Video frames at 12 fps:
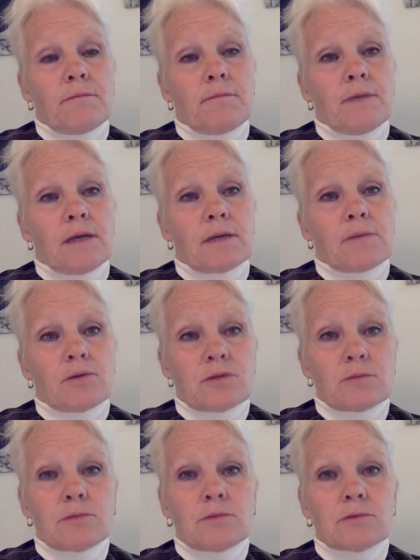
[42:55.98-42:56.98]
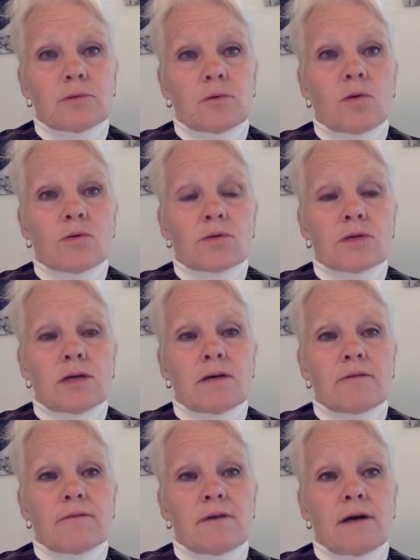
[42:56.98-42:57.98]
make it possible to also
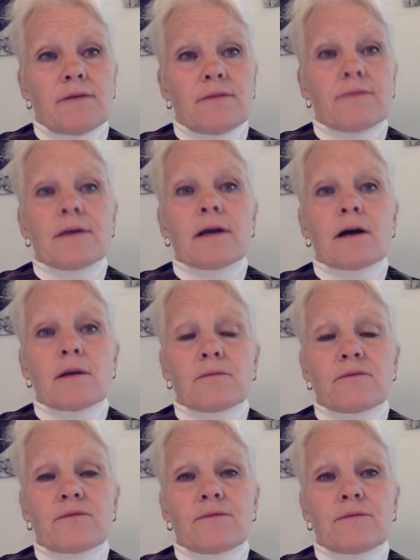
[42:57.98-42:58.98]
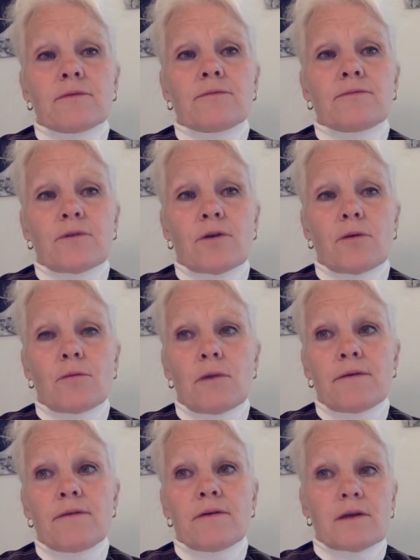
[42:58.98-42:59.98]
have other incomes from
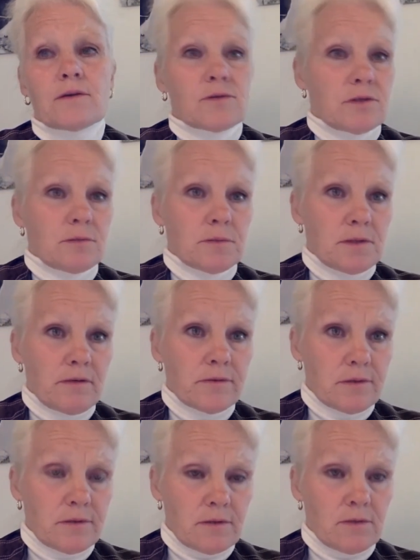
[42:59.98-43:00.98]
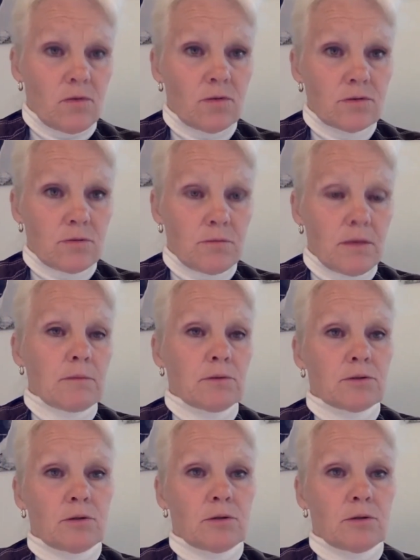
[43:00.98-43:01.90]
other ecosystem services, and also able to